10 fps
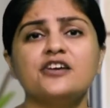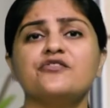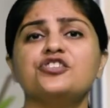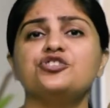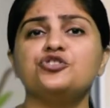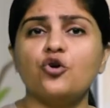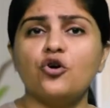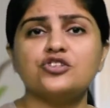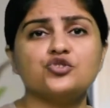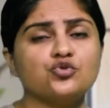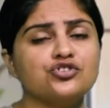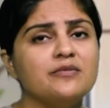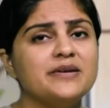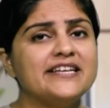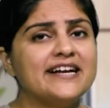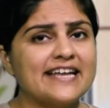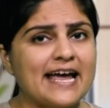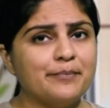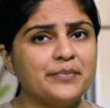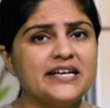with your social media
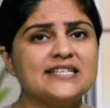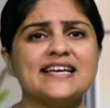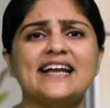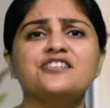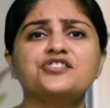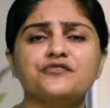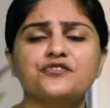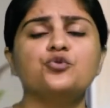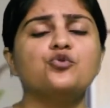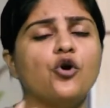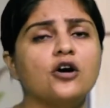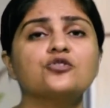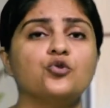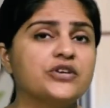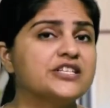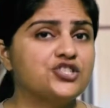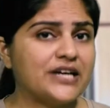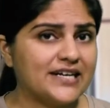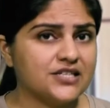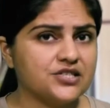campaigns and review ongoing
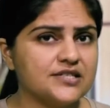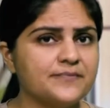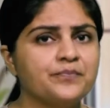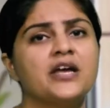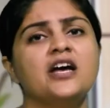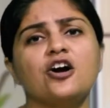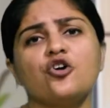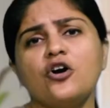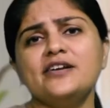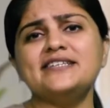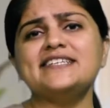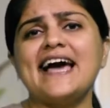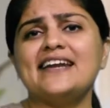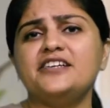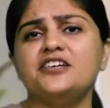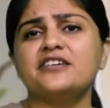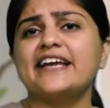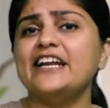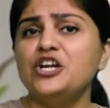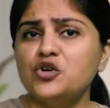strategies. A content calendar
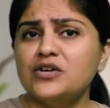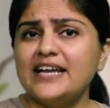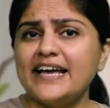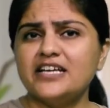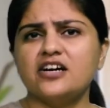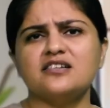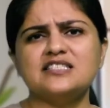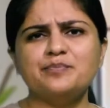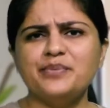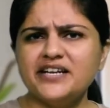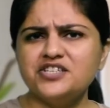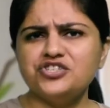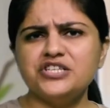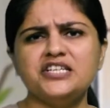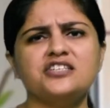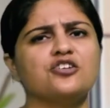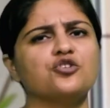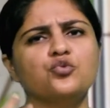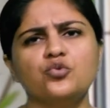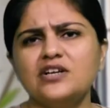can look like a spreadsheet, a
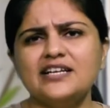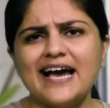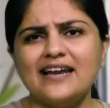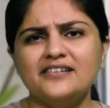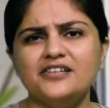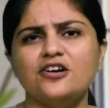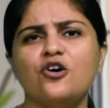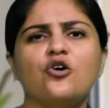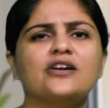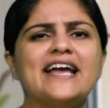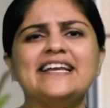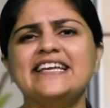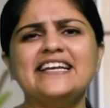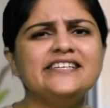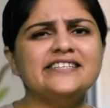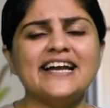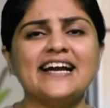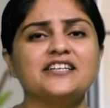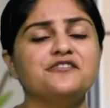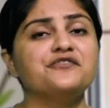Google Calendar, or any
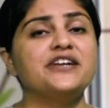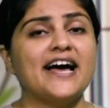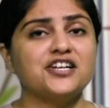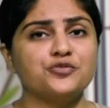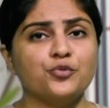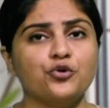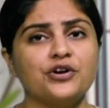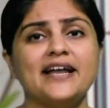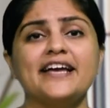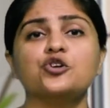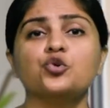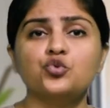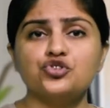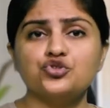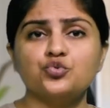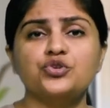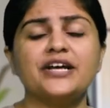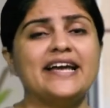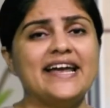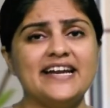interactive dashboard like Hootsuite,
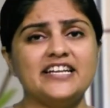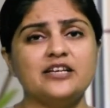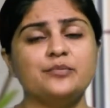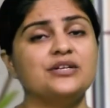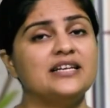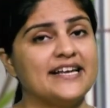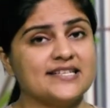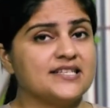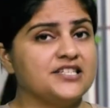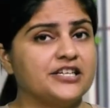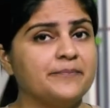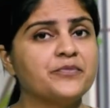Airtable, etc.